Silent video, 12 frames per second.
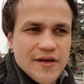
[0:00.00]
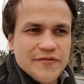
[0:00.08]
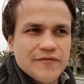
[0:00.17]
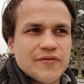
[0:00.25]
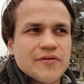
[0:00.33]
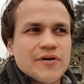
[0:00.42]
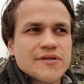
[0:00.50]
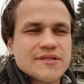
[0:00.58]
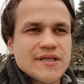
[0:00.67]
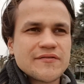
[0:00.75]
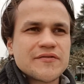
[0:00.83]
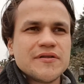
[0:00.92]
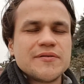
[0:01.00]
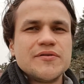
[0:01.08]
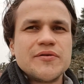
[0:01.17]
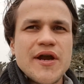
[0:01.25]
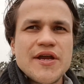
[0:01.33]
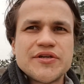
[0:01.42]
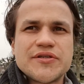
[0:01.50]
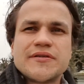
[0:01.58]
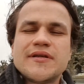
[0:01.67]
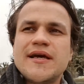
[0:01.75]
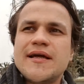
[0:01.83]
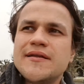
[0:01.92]
for several duration.
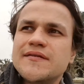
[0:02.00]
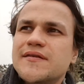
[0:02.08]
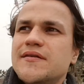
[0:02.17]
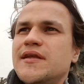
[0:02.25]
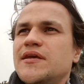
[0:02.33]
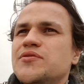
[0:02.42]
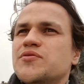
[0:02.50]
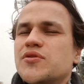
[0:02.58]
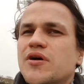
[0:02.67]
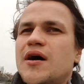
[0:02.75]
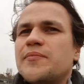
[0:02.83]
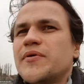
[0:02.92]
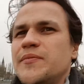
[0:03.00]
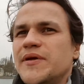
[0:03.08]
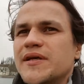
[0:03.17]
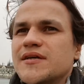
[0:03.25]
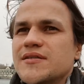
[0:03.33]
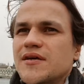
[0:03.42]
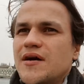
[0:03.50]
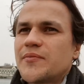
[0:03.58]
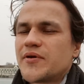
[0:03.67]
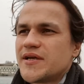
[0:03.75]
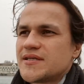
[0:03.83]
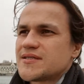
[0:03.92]
And they use copper because
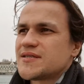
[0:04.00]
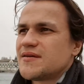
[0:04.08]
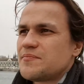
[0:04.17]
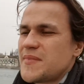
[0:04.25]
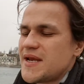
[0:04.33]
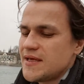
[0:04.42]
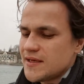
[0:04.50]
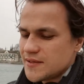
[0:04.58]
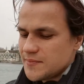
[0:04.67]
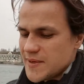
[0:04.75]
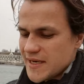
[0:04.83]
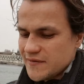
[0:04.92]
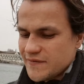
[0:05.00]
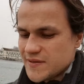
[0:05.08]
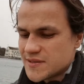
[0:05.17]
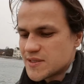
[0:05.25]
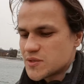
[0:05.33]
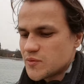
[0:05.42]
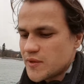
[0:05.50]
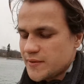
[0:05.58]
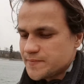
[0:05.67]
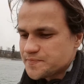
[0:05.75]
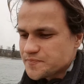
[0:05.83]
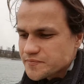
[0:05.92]
copper has many other benefits as
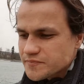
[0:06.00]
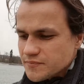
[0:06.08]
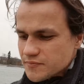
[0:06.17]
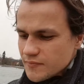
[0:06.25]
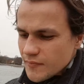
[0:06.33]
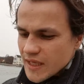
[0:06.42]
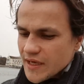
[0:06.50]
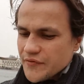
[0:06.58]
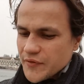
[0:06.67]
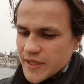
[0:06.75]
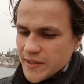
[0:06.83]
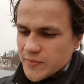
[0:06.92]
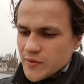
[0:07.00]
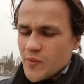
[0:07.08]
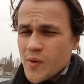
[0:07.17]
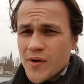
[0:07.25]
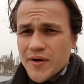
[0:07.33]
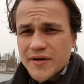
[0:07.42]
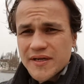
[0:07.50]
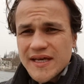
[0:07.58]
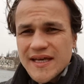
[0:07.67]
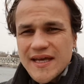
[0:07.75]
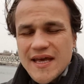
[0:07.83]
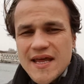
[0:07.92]
well. If we keep the water
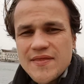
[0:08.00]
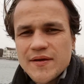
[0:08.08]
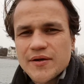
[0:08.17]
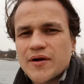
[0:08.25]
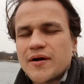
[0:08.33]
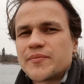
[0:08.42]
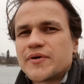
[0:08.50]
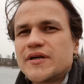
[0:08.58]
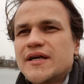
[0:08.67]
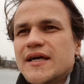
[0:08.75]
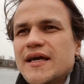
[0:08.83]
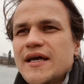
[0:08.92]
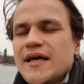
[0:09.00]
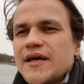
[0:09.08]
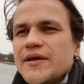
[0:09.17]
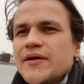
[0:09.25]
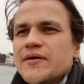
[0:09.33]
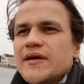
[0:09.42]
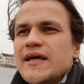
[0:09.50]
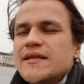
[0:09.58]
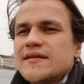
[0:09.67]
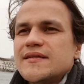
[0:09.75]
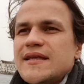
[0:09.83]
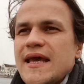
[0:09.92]
in the copper, you know, it
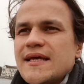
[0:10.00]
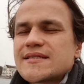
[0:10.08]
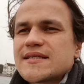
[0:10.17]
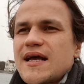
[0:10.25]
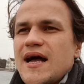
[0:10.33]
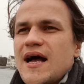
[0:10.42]
takes